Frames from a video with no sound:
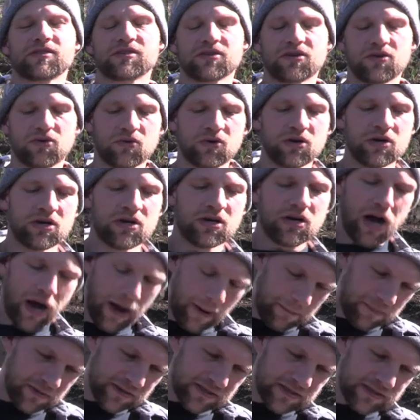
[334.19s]
So
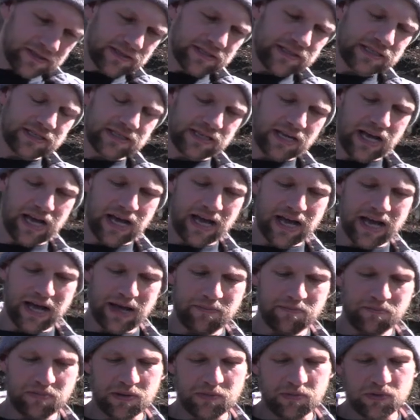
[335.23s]
up until this
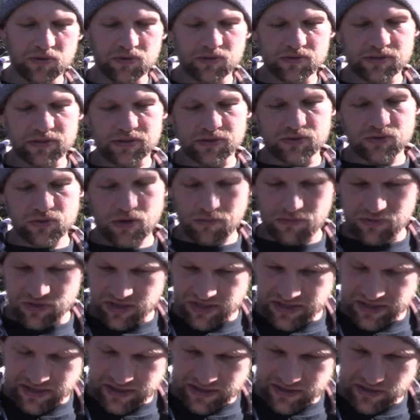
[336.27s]
time, people using drum
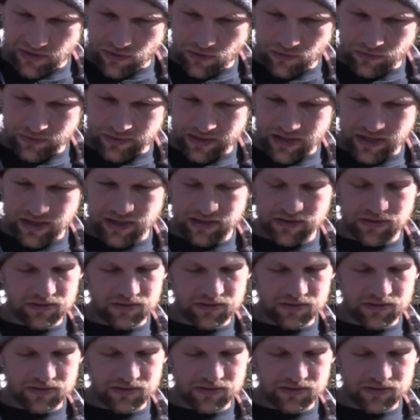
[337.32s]
machines only.